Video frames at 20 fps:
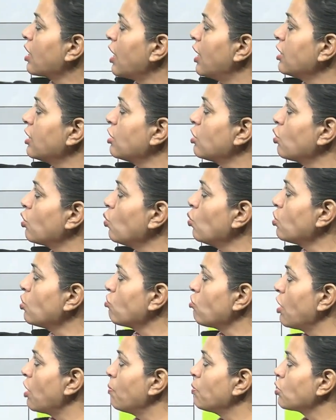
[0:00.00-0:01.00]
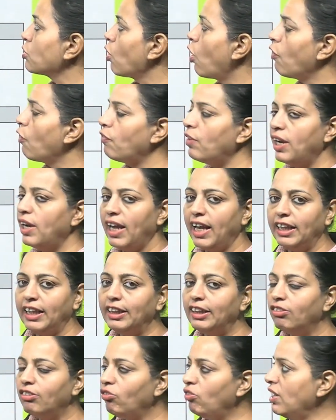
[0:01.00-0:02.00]
cut 2 strips of
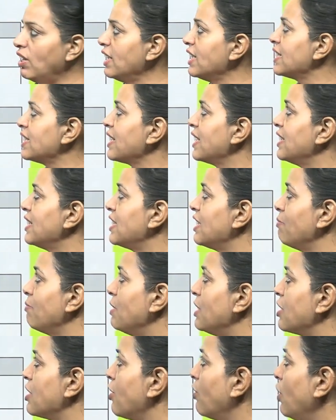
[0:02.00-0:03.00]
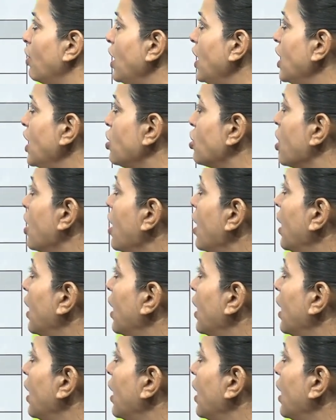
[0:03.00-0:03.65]
length 3 cm each.